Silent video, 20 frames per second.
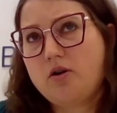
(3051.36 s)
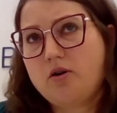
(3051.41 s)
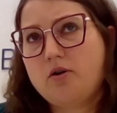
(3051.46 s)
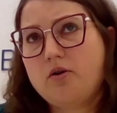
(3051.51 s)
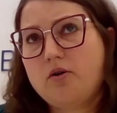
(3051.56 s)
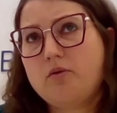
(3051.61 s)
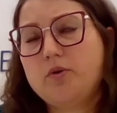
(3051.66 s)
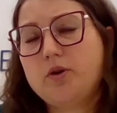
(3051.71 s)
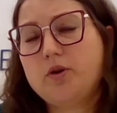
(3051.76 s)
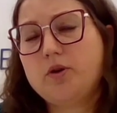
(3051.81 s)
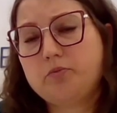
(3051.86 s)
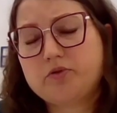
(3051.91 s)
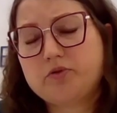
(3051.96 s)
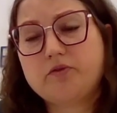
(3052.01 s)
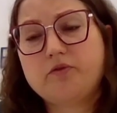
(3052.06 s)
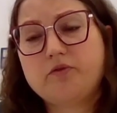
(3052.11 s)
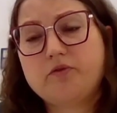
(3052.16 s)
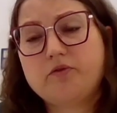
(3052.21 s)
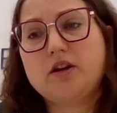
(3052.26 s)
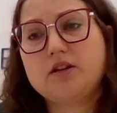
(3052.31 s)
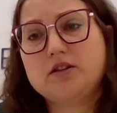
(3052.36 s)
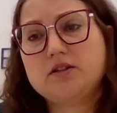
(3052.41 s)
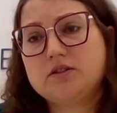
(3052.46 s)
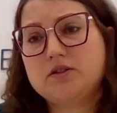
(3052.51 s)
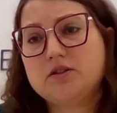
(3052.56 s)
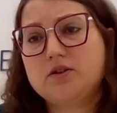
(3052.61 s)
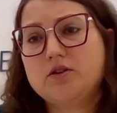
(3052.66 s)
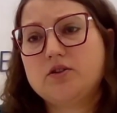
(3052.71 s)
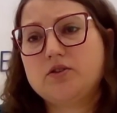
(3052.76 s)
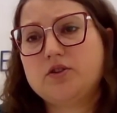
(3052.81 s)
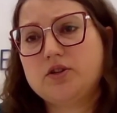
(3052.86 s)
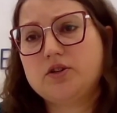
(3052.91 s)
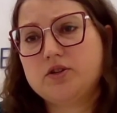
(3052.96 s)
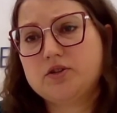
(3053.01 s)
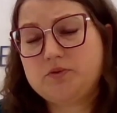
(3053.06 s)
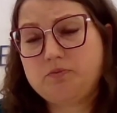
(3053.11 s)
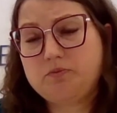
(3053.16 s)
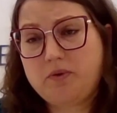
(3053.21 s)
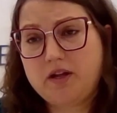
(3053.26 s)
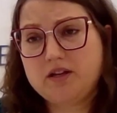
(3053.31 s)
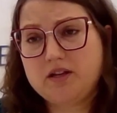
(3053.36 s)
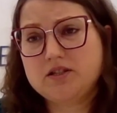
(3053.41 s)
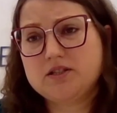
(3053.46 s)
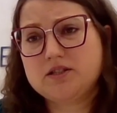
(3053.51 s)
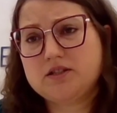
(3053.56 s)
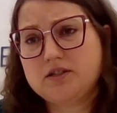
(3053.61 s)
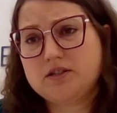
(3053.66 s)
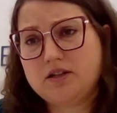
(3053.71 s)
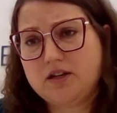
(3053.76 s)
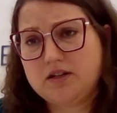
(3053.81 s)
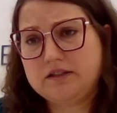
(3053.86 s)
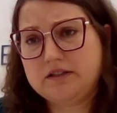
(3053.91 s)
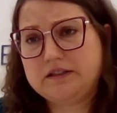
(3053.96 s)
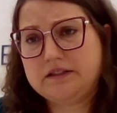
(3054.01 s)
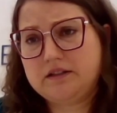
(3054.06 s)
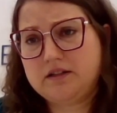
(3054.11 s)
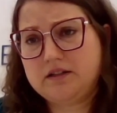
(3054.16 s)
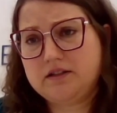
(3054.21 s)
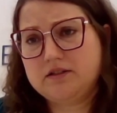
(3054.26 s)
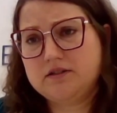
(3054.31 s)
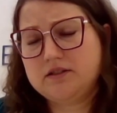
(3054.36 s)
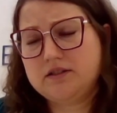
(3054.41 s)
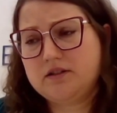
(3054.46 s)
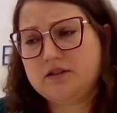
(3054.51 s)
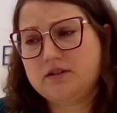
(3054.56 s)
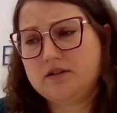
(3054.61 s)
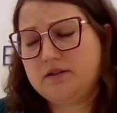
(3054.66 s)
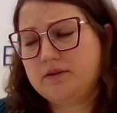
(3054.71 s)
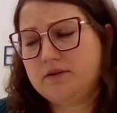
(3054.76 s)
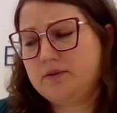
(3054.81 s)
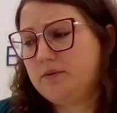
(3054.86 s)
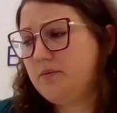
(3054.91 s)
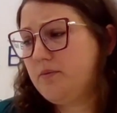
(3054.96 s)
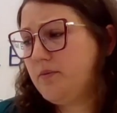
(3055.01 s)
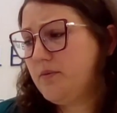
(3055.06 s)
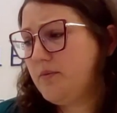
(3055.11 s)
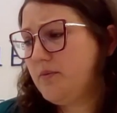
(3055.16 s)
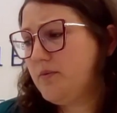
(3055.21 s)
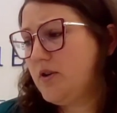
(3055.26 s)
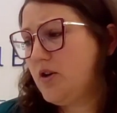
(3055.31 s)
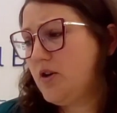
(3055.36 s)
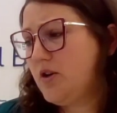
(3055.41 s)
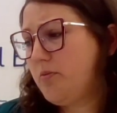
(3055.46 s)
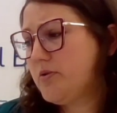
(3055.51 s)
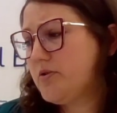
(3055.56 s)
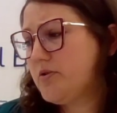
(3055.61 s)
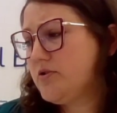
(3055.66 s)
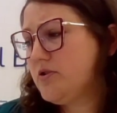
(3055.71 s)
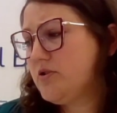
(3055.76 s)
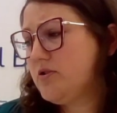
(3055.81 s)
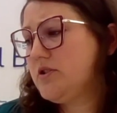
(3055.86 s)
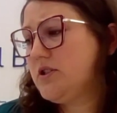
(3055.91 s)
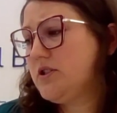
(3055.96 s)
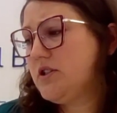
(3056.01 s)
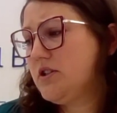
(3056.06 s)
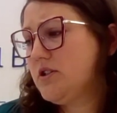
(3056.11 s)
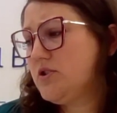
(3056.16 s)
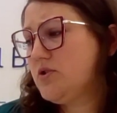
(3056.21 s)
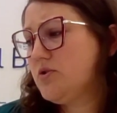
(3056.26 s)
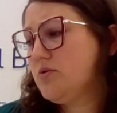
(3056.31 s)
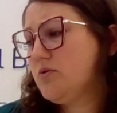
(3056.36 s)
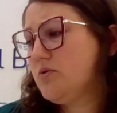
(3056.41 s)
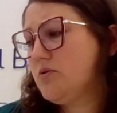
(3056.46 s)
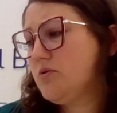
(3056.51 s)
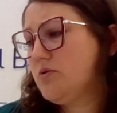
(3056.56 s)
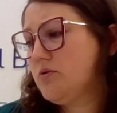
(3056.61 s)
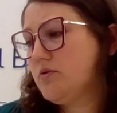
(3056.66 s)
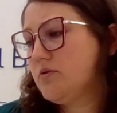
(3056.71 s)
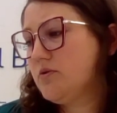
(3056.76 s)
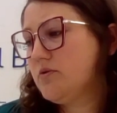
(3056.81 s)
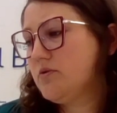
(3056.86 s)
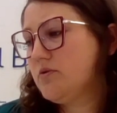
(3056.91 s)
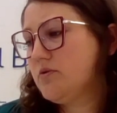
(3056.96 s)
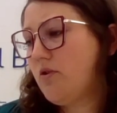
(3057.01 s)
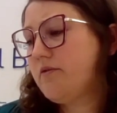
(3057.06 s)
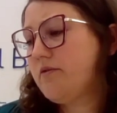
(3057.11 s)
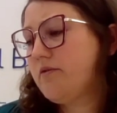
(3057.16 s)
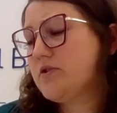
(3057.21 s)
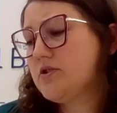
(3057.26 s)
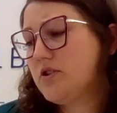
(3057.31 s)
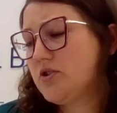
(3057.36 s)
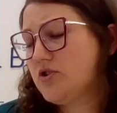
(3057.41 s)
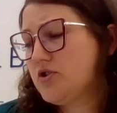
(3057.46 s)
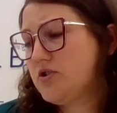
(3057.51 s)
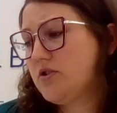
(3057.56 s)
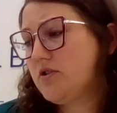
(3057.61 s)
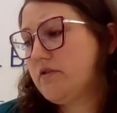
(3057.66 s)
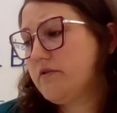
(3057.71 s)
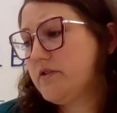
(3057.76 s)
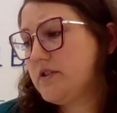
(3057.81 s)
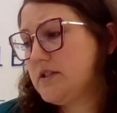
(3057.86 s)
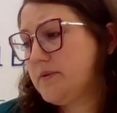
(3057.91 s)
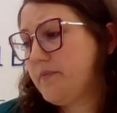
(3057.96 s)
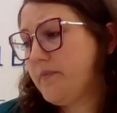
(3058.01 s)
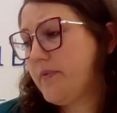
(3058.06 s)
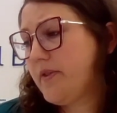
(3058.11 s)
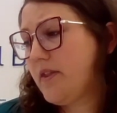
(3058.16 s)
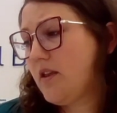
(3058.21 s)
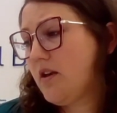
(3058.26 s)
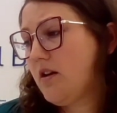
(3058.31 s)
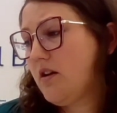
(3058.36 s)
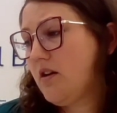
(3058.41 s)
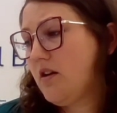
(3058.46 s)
will provide the space and the opportunity to offer such service.